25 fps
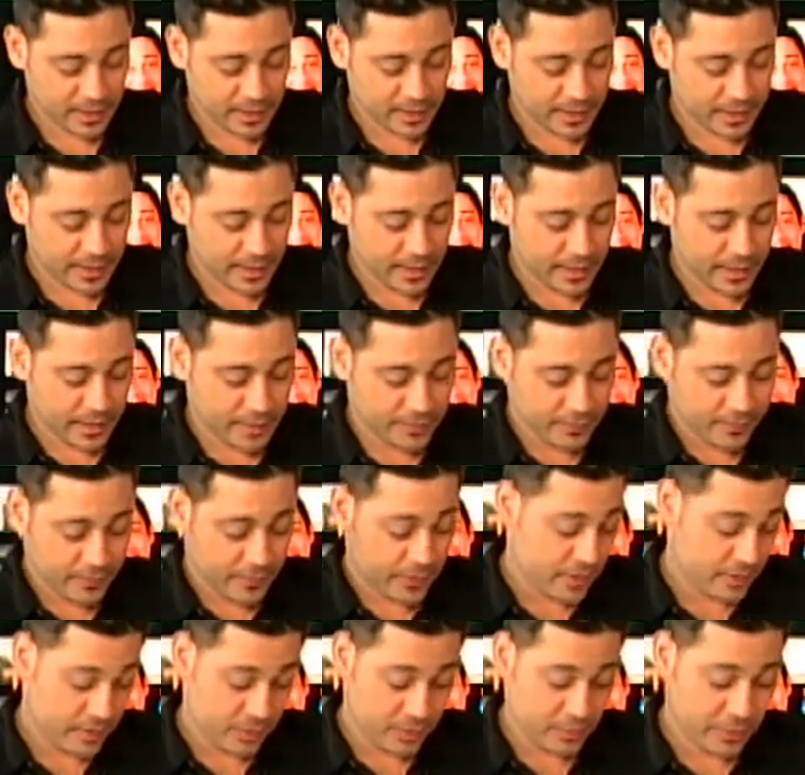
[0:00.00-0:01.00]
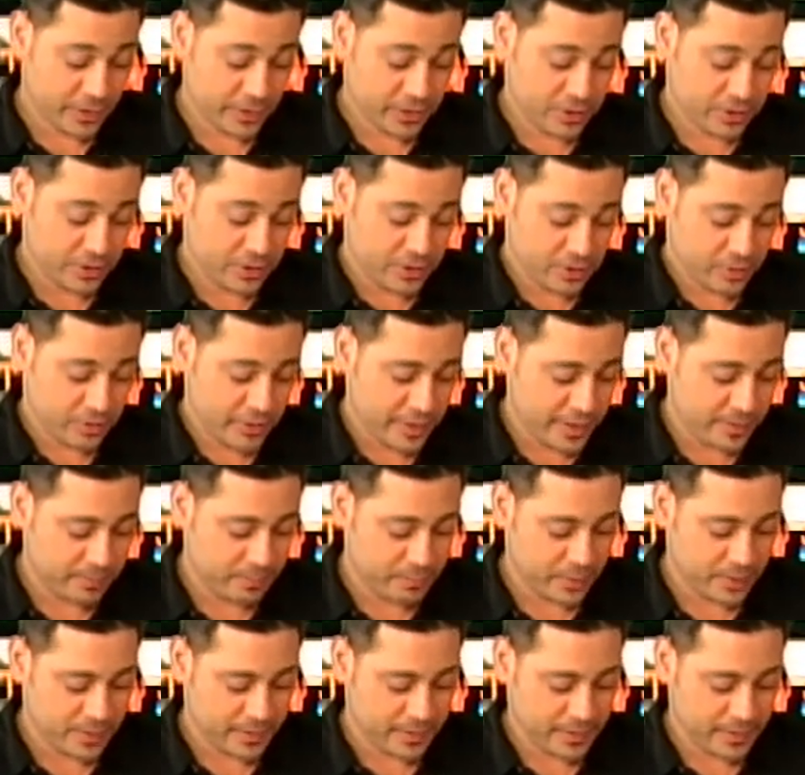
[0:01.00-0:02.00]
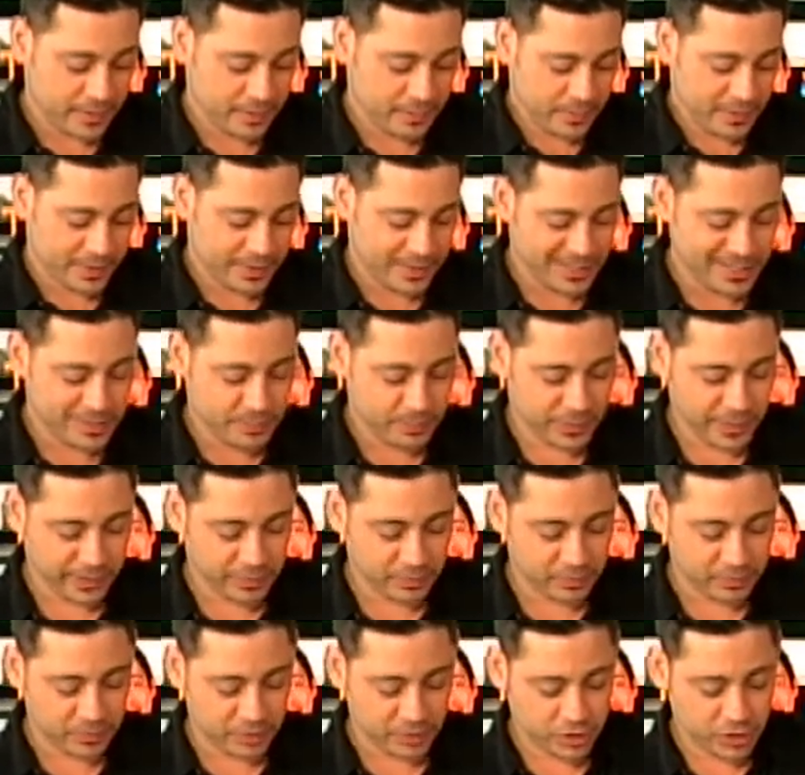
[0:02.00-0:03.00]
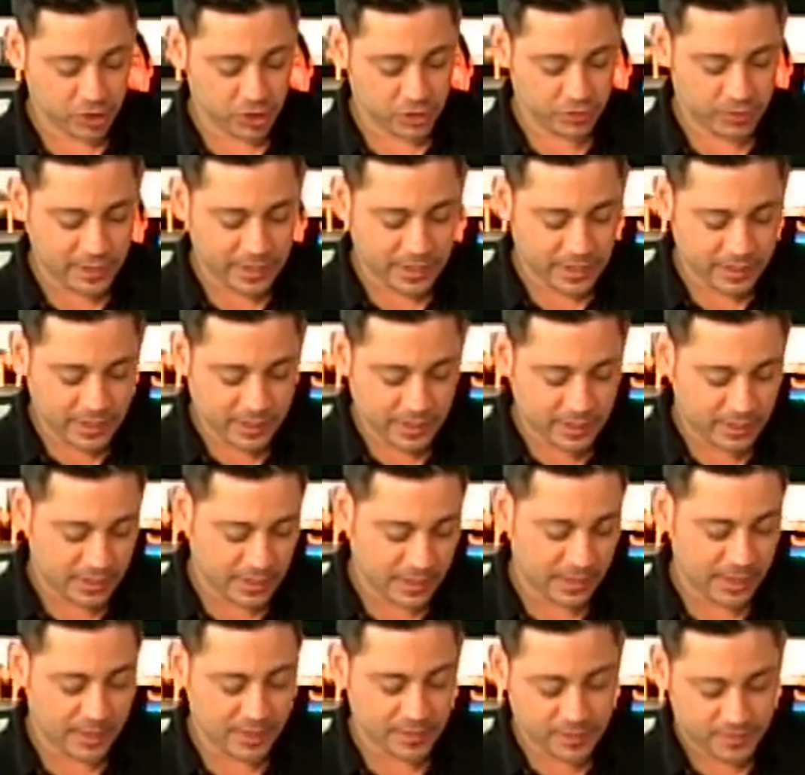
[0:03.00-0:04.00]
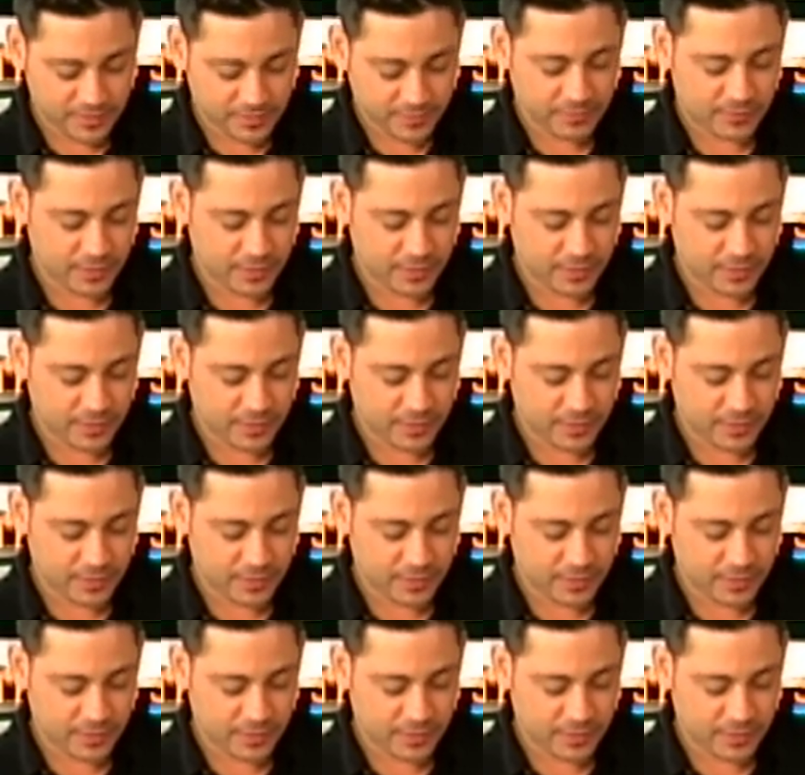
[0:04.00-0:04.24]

And vinegar works just great, but these pickles are treated in some